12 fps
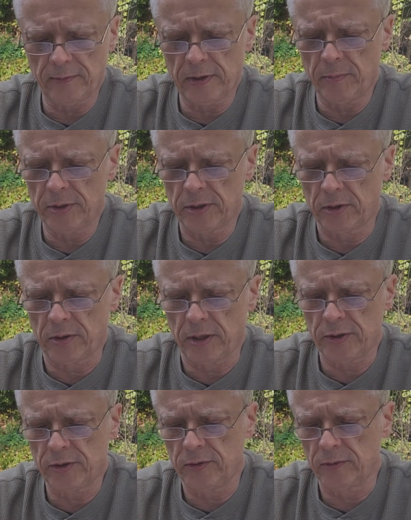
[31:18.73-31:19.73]
how much it
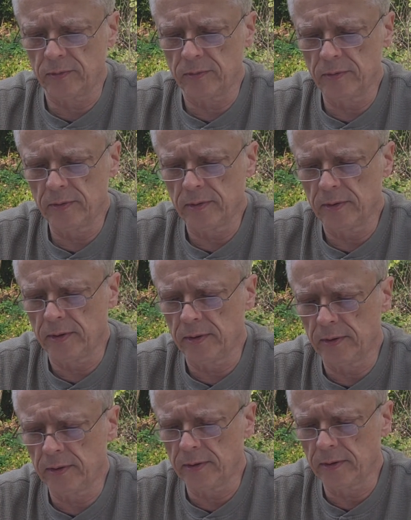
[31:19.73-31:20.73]
costs you.
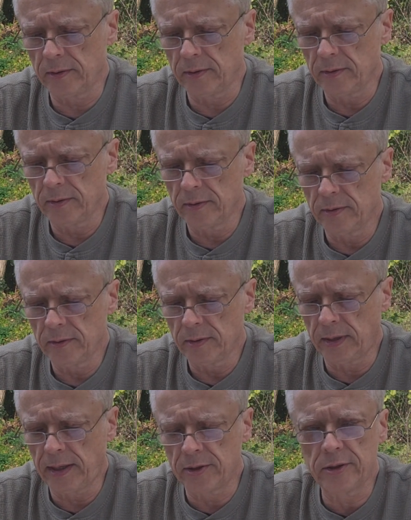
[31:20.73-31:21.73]
And
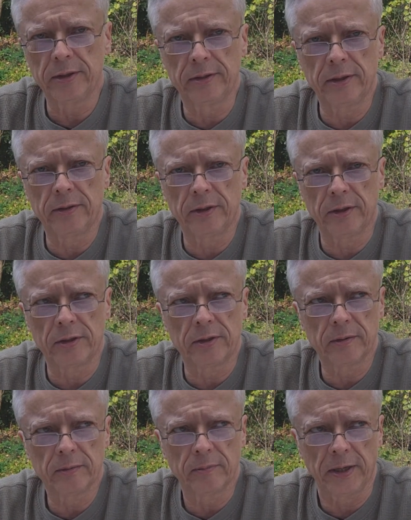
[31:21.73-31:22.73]
I actually did
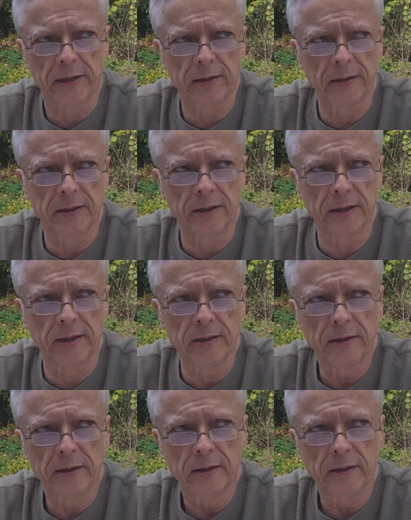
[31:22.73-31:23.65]
this back in the day